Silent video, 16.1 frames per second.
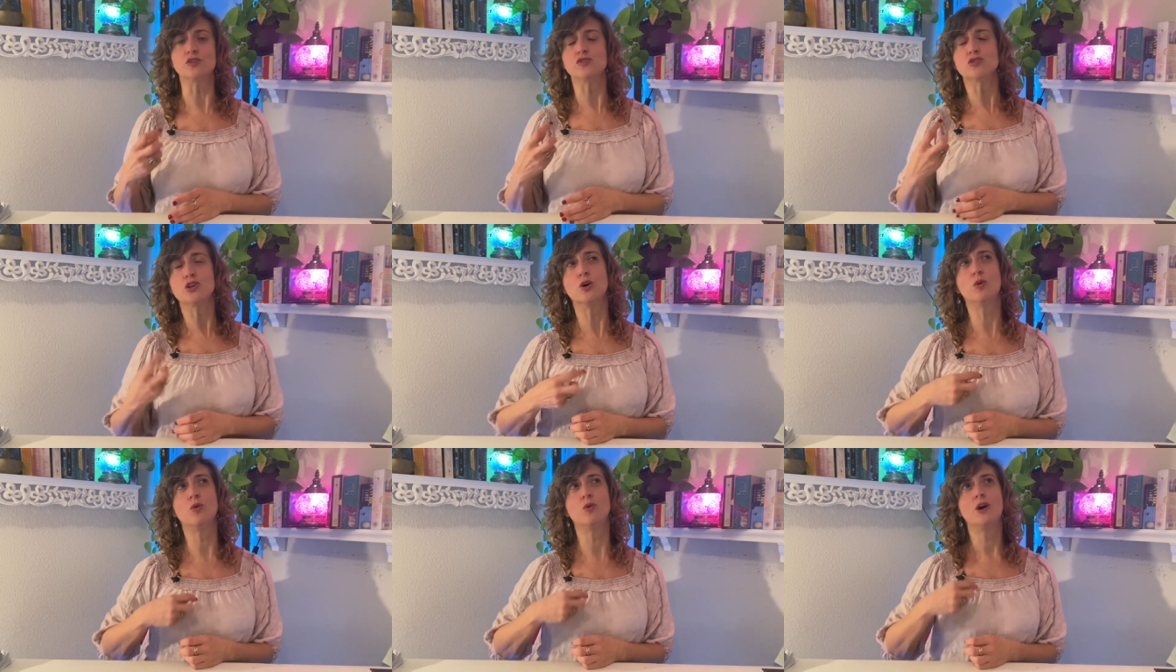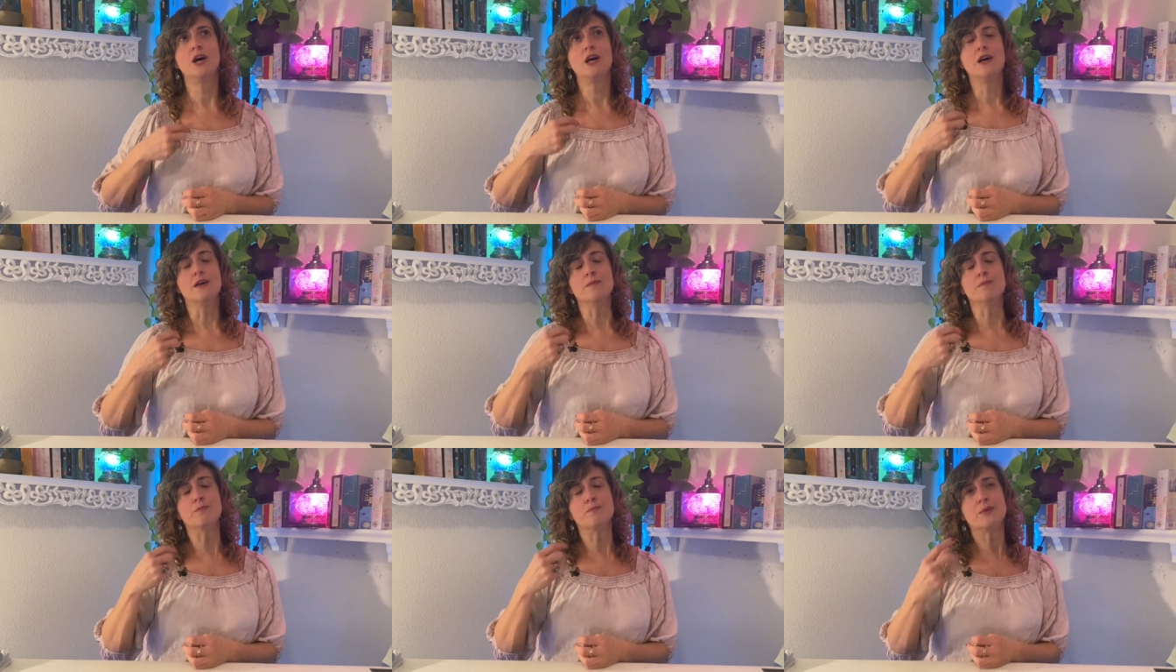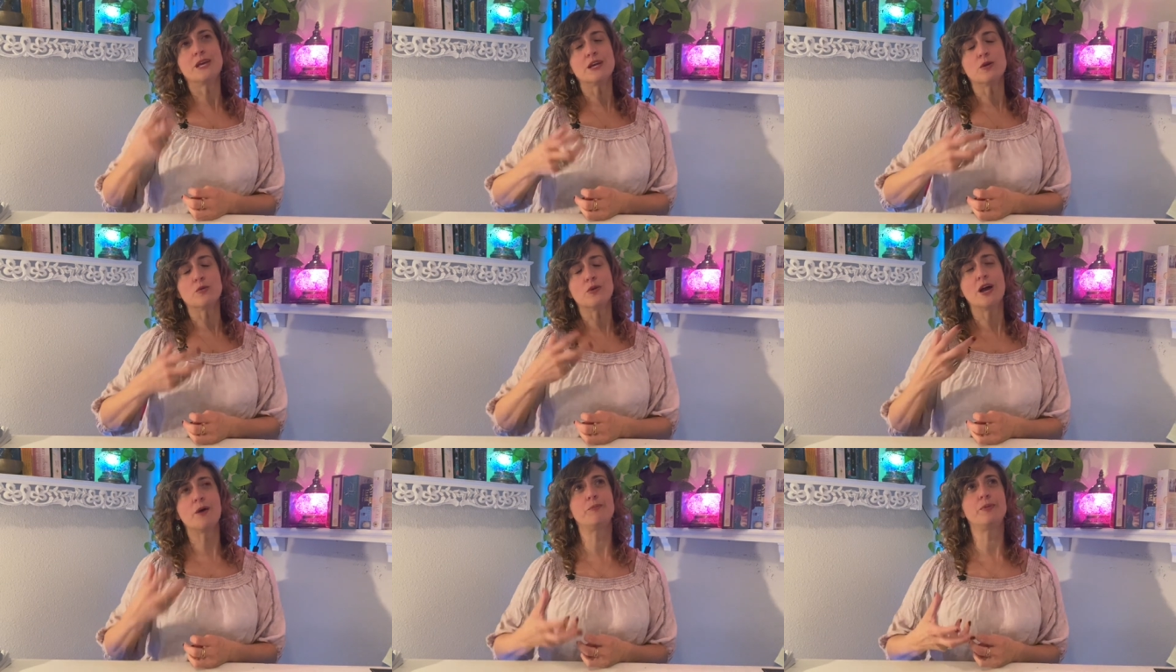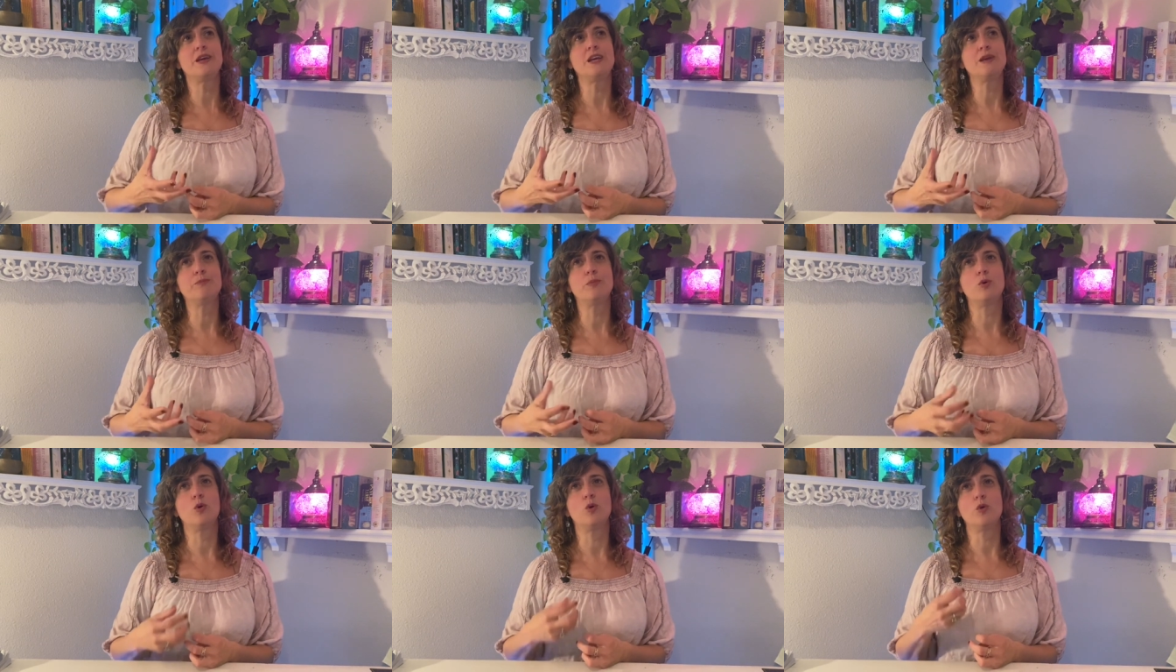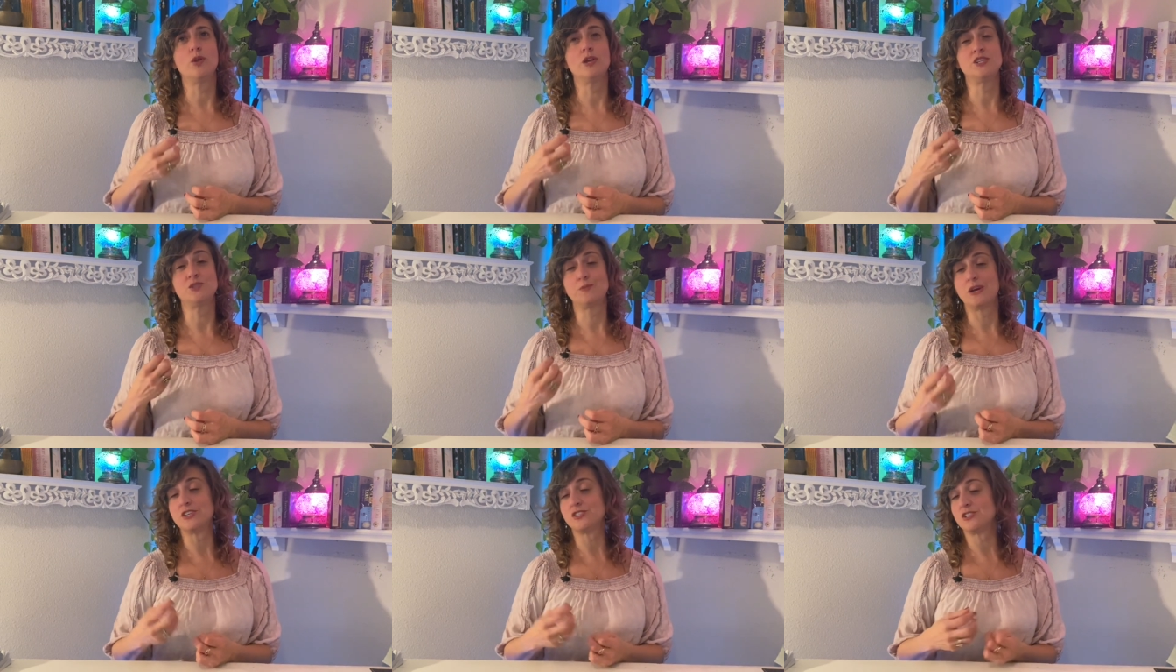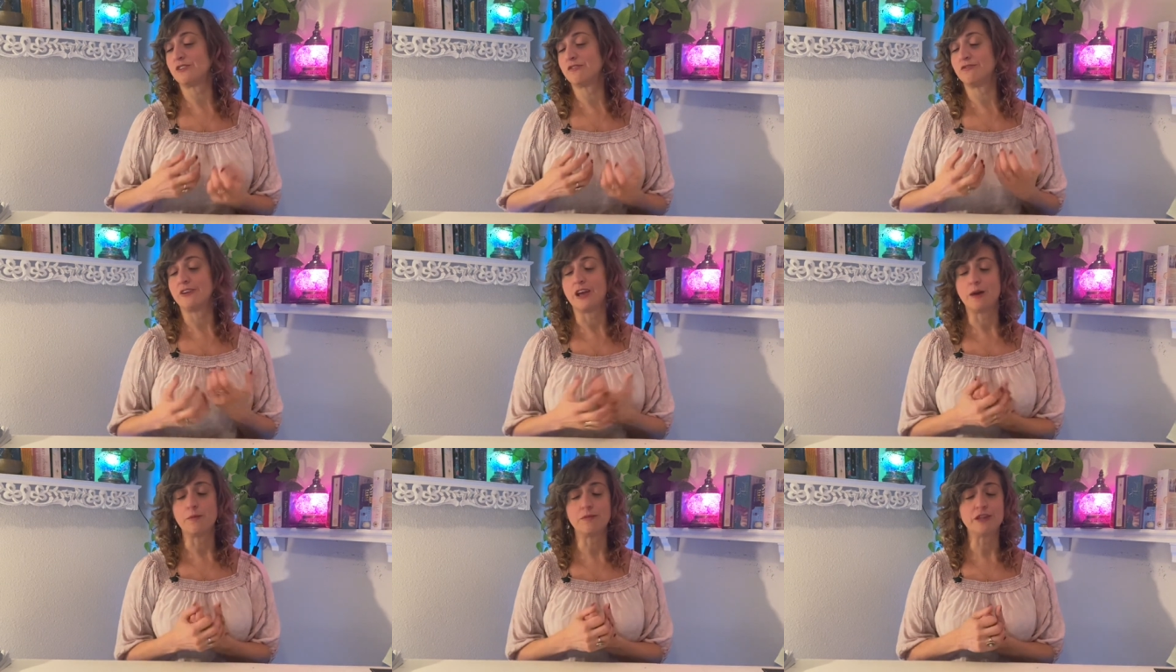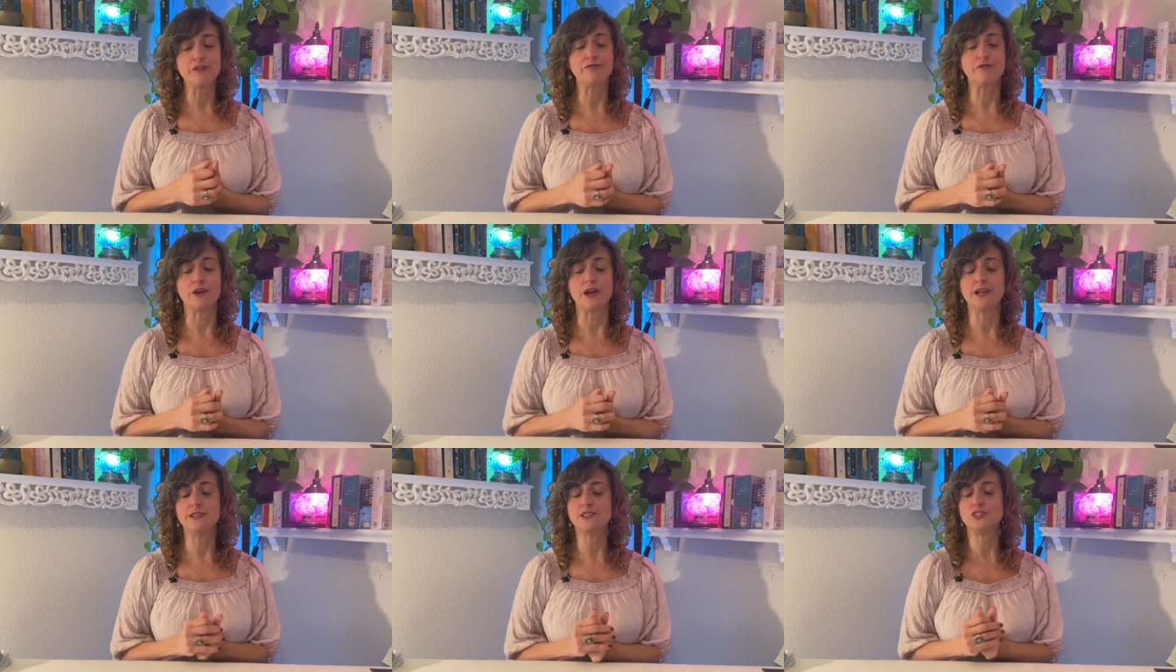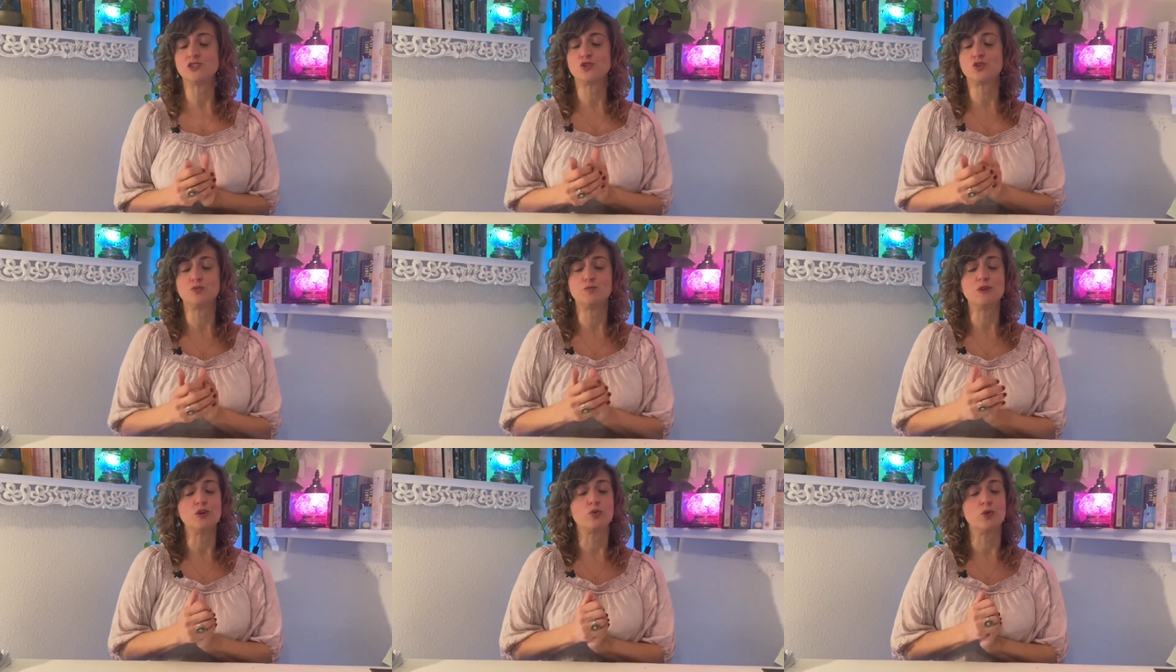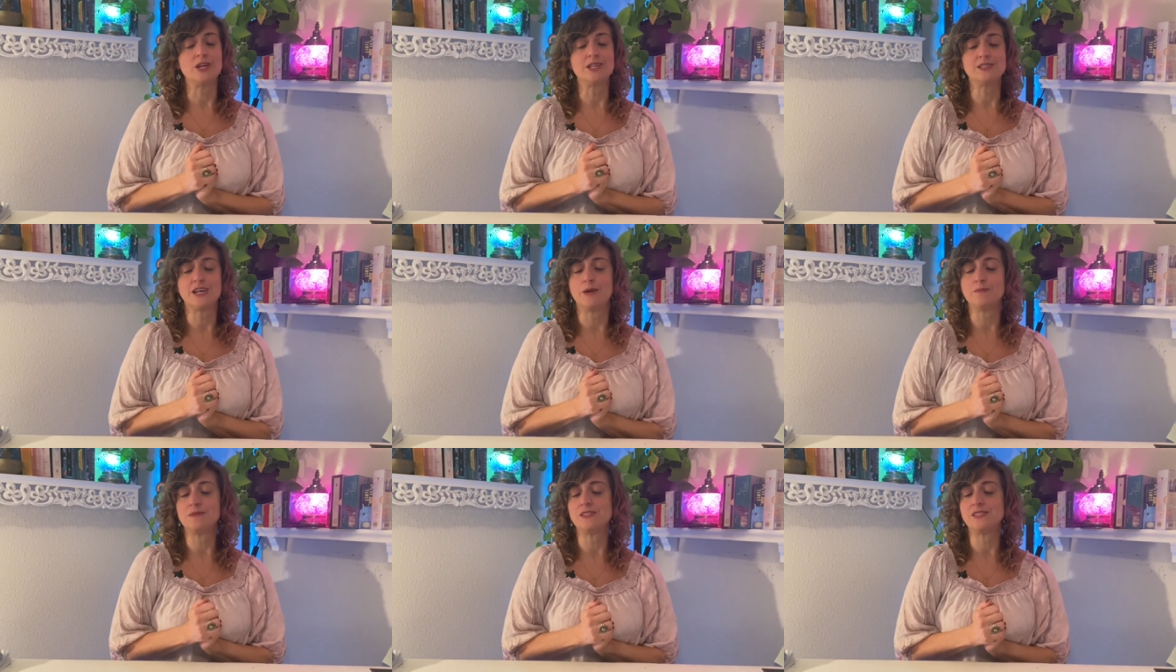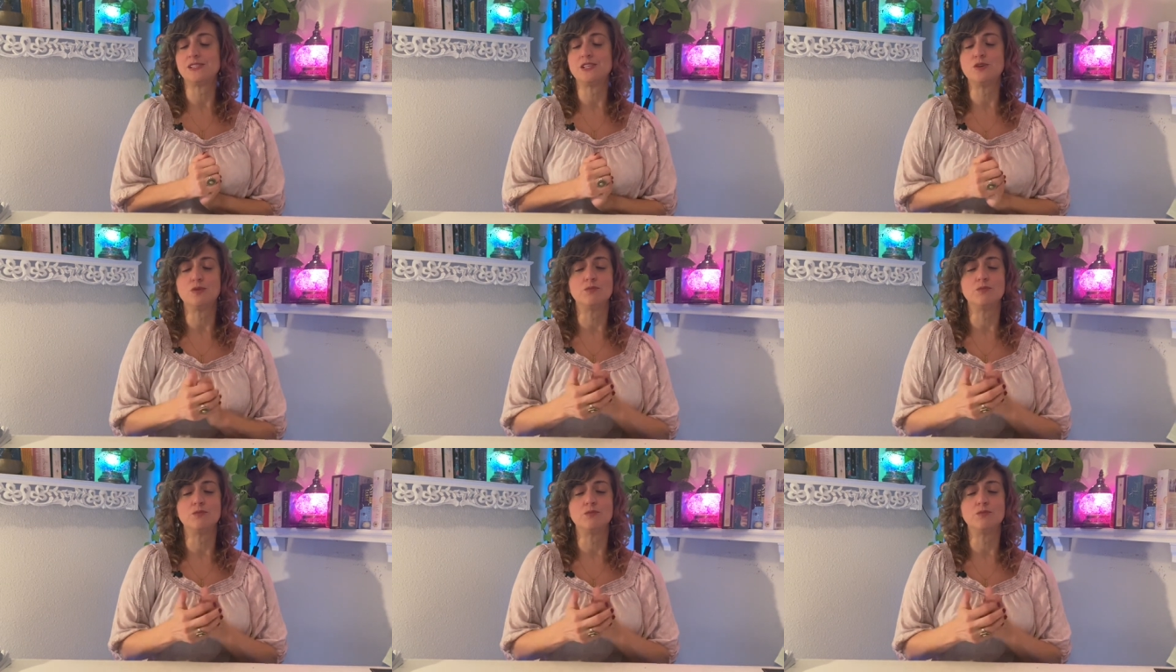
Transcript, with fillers: So be around people, especially family, friends. This could be a great time to see your